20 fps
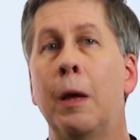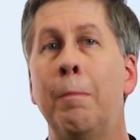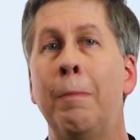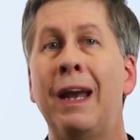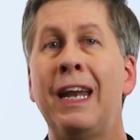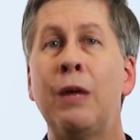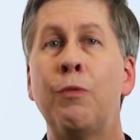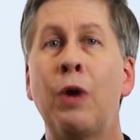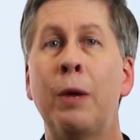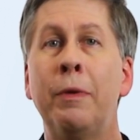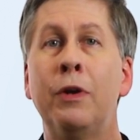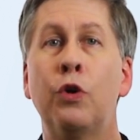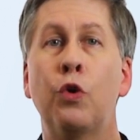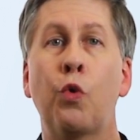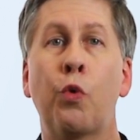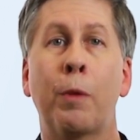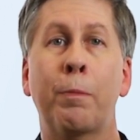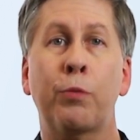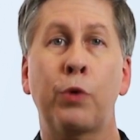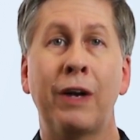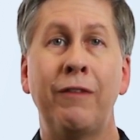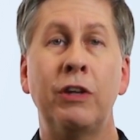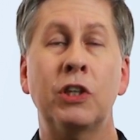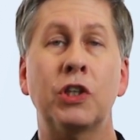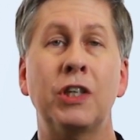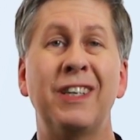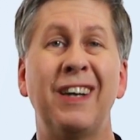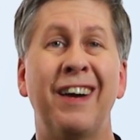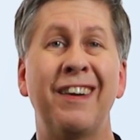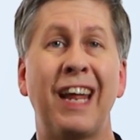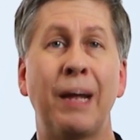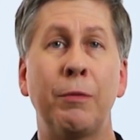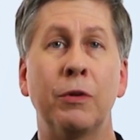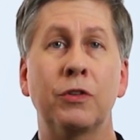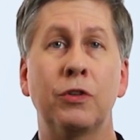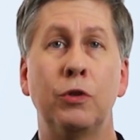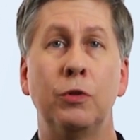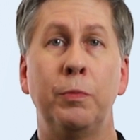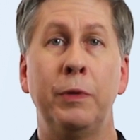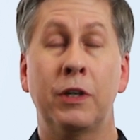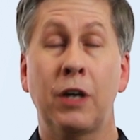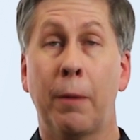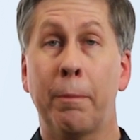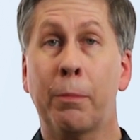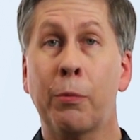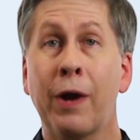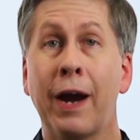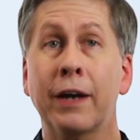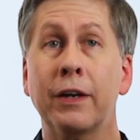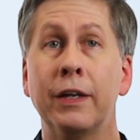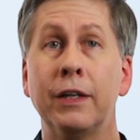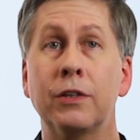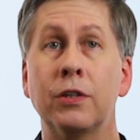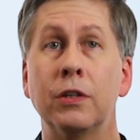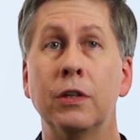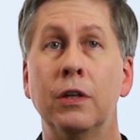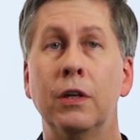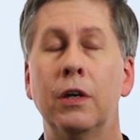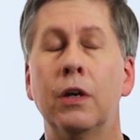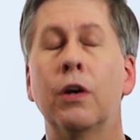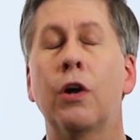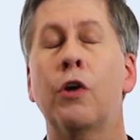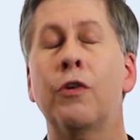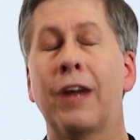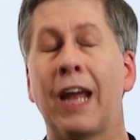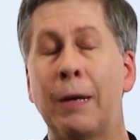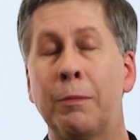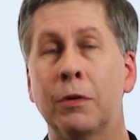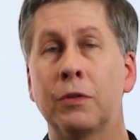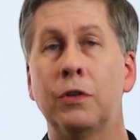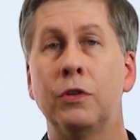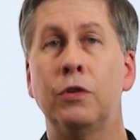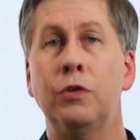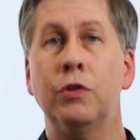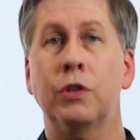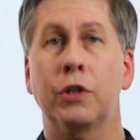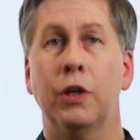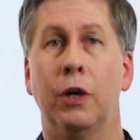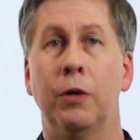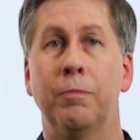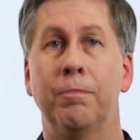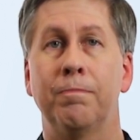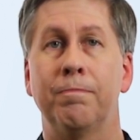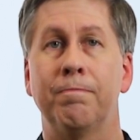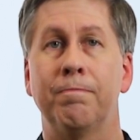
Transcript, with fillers: many women who were previously unable to become pregnant are able to do so.